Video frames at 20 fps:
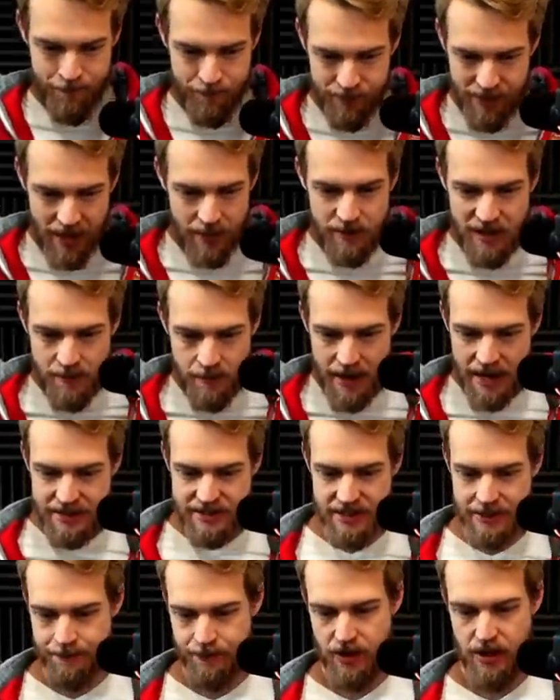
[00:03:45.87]
That'd be
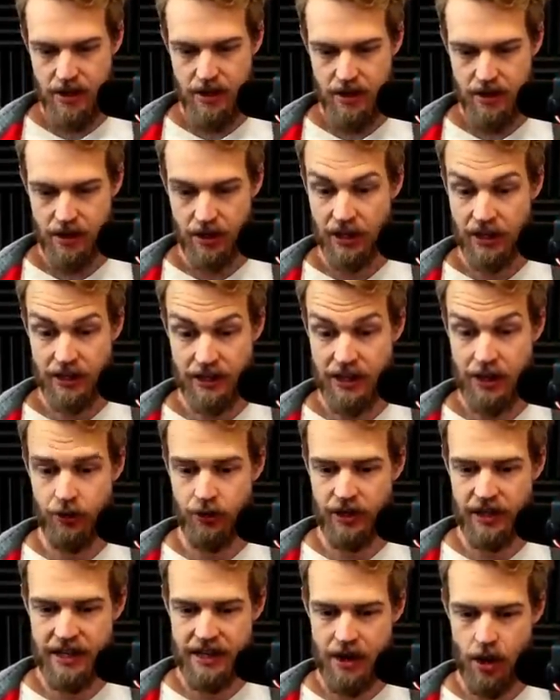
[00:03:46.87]
amazing. Now,
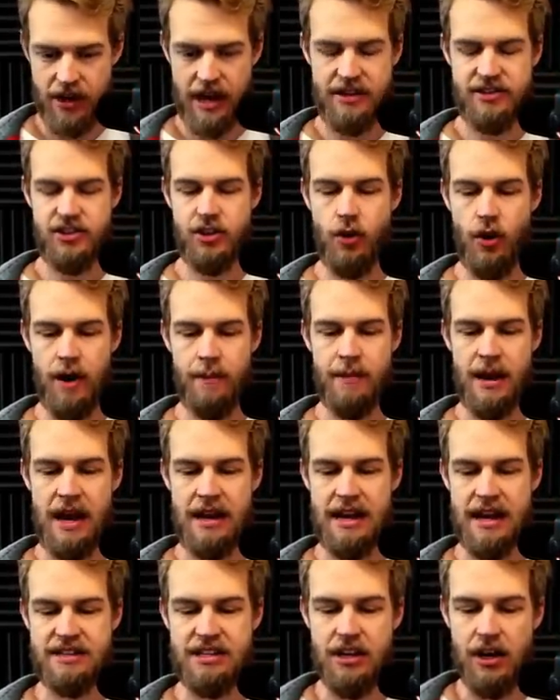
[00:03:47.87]
literally, okay, so um,
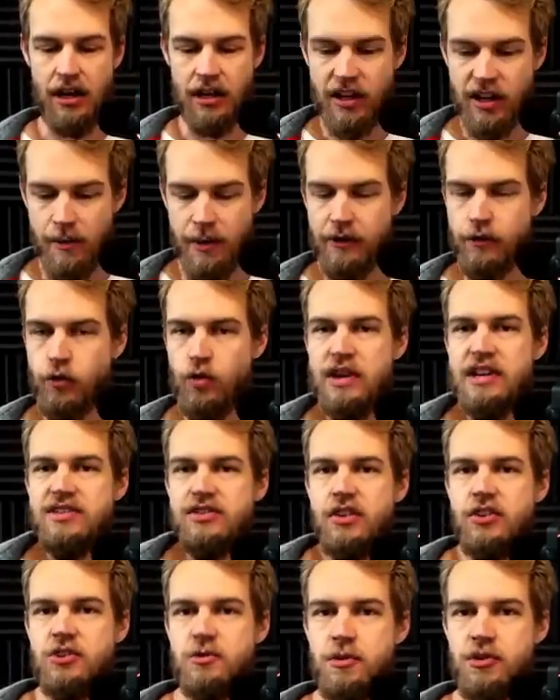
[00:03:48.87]
I, I did a little bit of
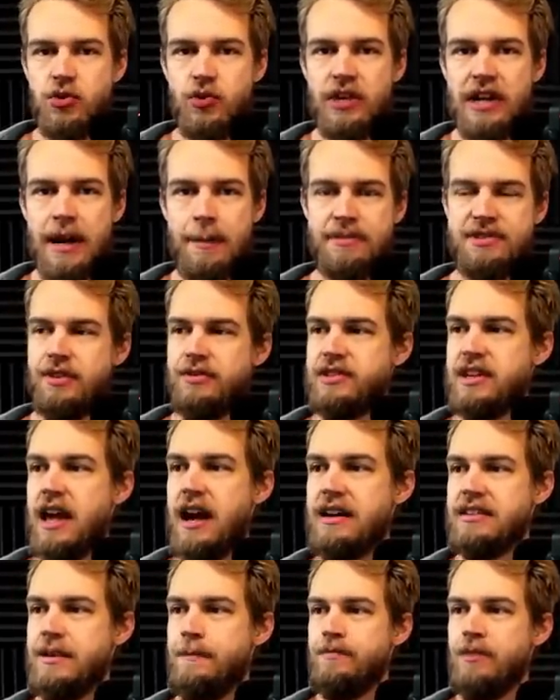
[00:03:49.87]
research between episodes,
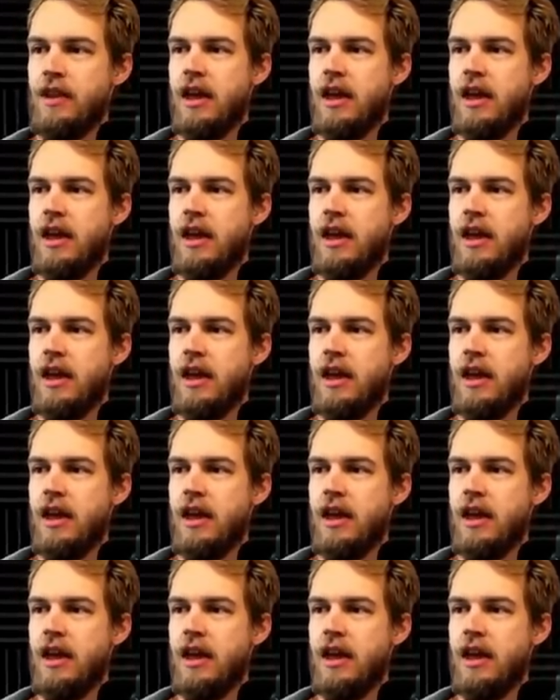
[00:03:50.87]
guys,